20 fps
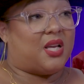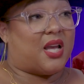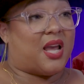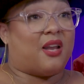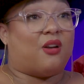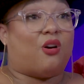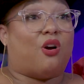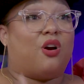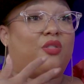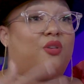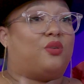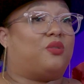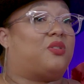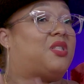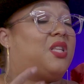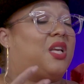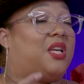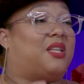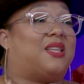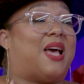And are those
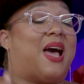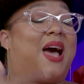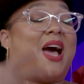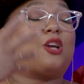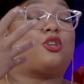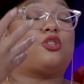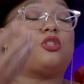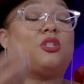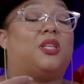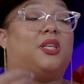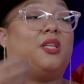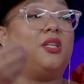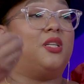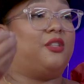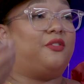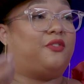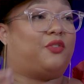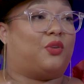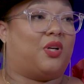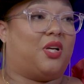things actually
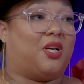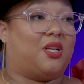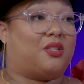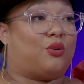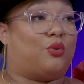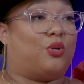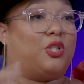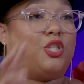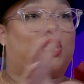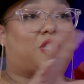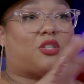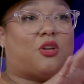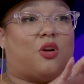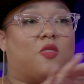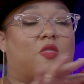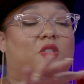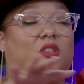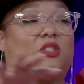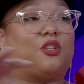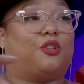good for us or just
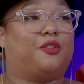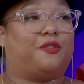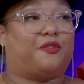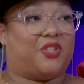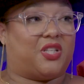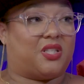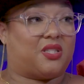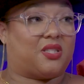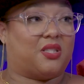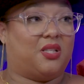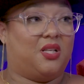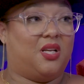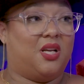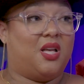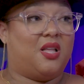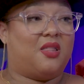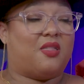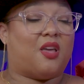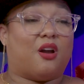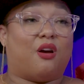on the surface?
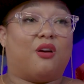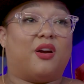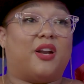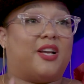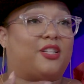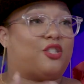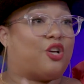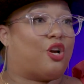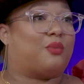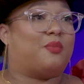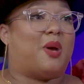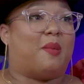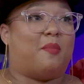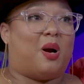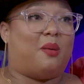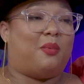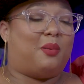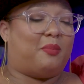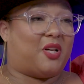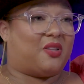They are. And I talk to my
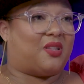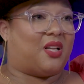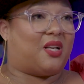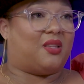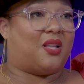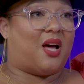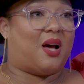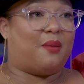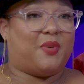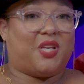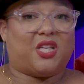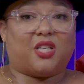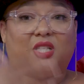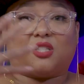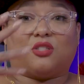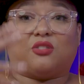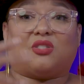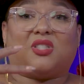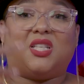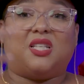mom about that a lot because
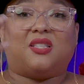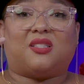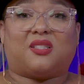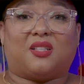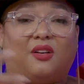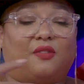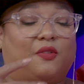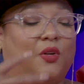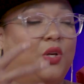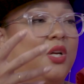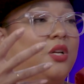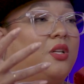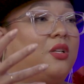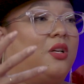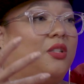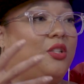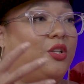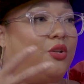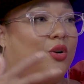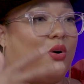she'll see stuff,
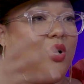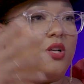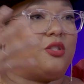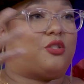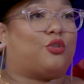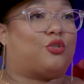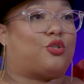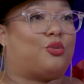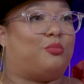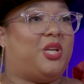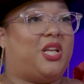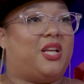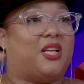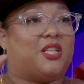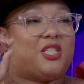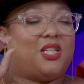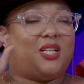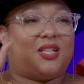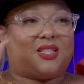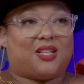on social media and
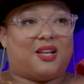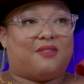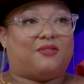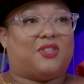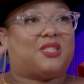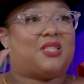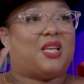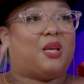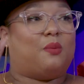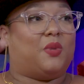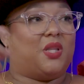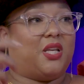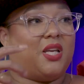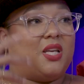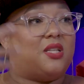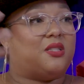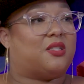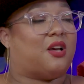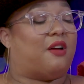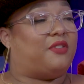she doesn't have the same
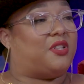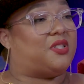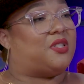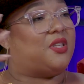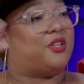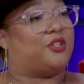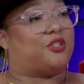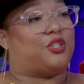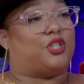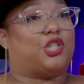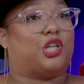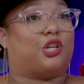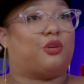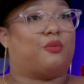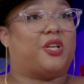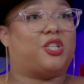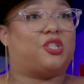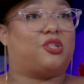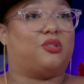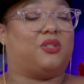lens. Obviously, there's a
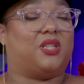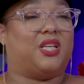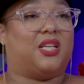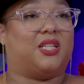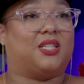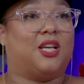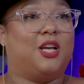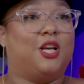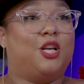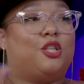generational lens.